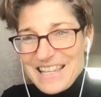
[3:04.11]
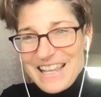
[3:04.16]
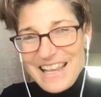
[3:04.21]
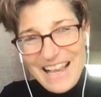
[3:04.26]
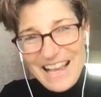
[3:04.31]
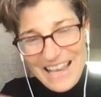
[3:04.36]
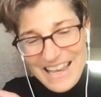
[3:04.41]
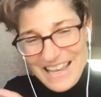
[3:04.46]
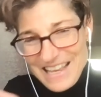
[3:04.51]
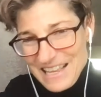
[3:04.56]
Like
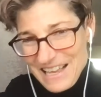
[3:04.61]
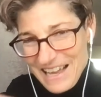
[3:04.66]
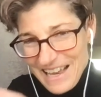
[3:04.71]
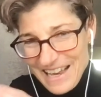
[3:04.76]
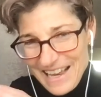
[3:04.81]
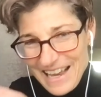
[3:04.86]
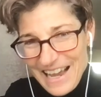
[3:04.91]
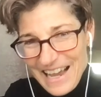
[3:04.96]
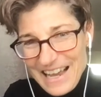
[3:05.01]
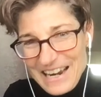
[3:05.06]
I
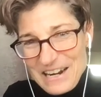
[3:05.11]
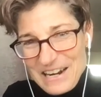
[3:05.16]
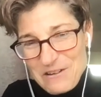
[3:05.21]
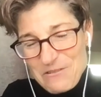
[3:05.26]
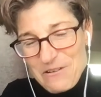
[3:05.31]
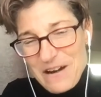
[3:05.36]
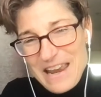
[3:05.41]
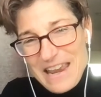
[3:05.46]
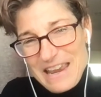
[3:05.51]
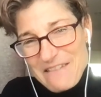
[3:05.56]
kind of
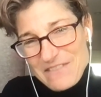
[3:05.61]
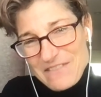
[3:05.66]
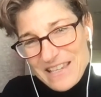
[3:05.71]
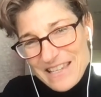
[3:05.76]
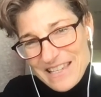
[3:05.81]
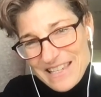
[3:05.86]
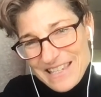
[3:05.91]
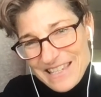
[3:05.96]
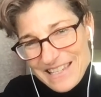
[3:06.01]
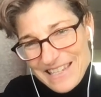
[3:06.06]
crave
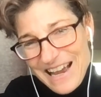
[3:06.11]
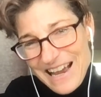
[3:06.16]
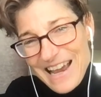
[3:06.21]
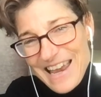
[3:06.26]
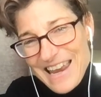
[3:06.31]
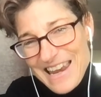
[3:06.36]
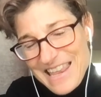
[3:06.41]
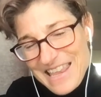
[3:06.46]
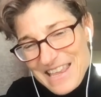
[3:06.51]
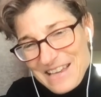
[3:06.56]
the
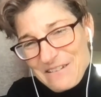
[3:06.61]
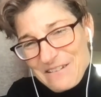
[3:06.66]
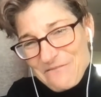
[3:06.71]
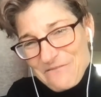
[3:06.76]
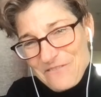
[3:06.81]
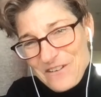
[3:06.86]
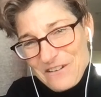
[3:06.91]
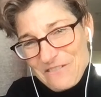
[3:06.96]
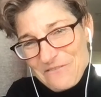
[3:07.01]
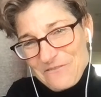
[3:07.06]
satiety
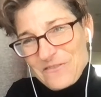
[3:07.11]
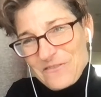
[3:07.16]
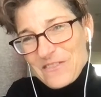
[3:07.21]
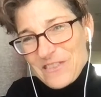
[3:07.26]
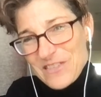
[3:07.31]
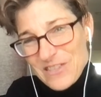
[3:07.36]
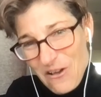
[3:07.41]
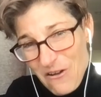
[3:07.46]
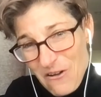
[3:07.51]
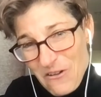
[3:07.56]
of
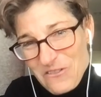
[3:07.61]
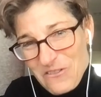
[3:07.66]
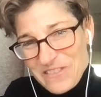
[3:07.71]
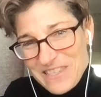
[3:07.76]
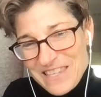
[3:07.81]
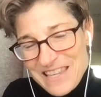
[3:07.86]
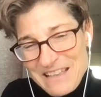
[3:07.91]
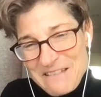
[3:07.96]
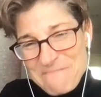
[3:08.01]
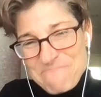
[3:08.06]

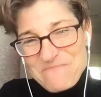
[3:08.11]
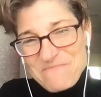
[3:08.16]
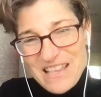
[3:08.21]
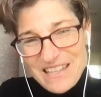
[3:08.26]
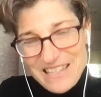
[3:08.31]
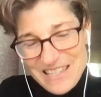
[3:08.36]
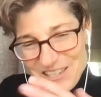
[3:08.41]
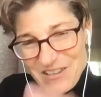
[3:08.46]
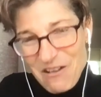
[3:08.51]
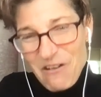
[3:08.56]
salt
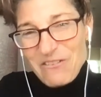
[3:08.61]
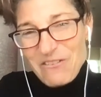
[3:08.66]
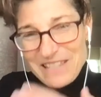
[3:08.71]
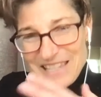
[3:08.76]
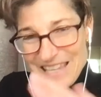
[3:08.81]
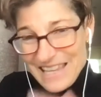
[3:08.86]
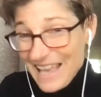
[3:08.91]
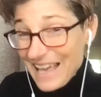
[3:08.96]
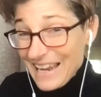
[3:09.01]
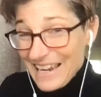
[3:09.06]
and
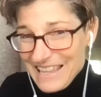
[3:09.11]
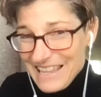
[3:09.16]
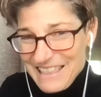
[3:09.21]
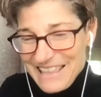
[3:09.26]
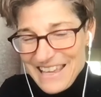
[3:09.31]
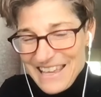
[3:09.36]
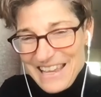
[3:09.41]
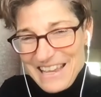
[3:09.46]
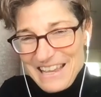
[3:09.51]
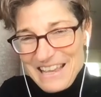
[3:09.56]
salty
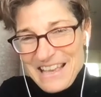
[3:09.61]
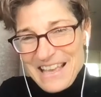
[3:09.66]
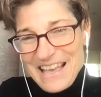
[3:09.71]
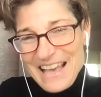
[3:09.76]
anything,